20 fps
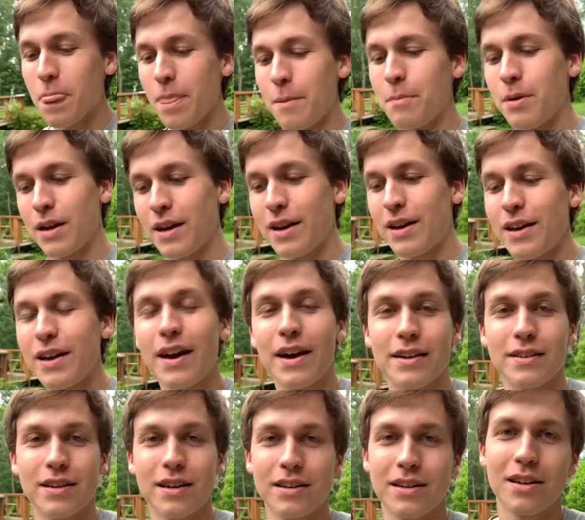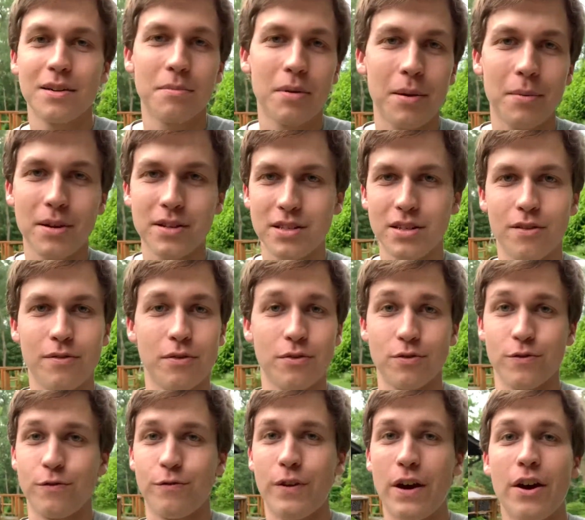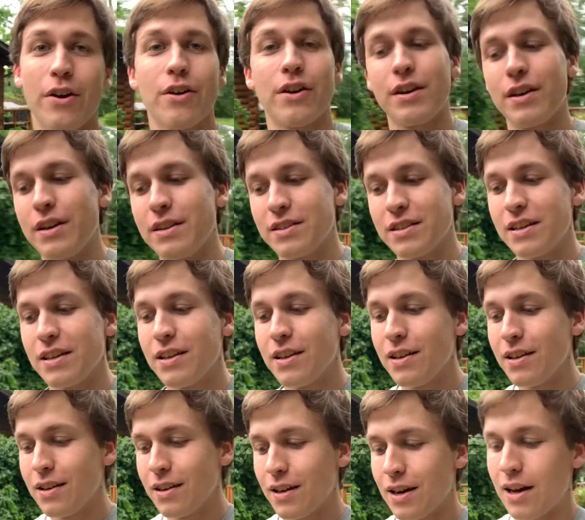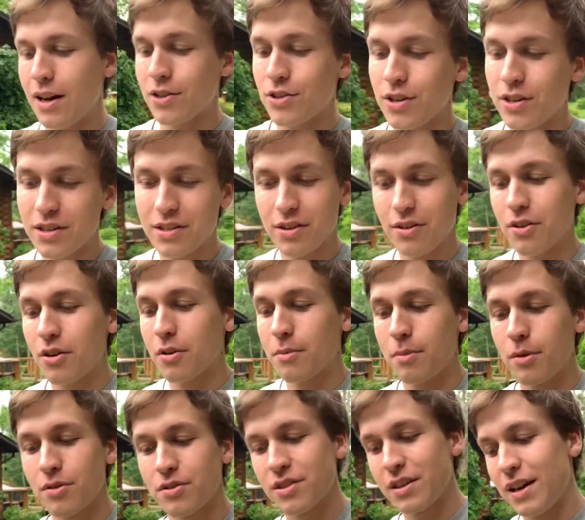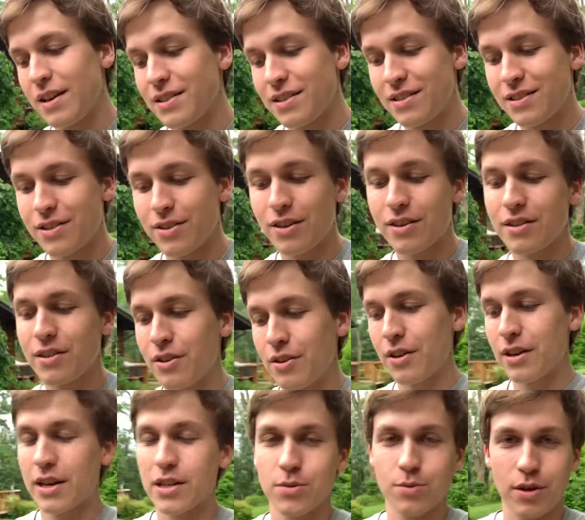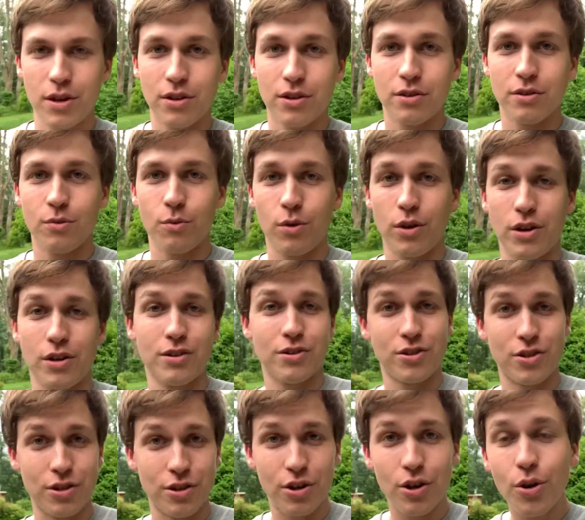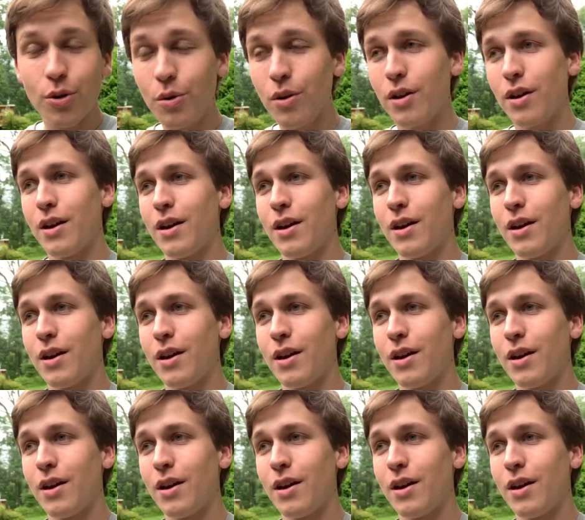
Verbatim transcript: But uh, yeah, I did it by myself. It was very easy. Uh, I tried to tell you all both sizes. Tried to tell you guys what you what to do.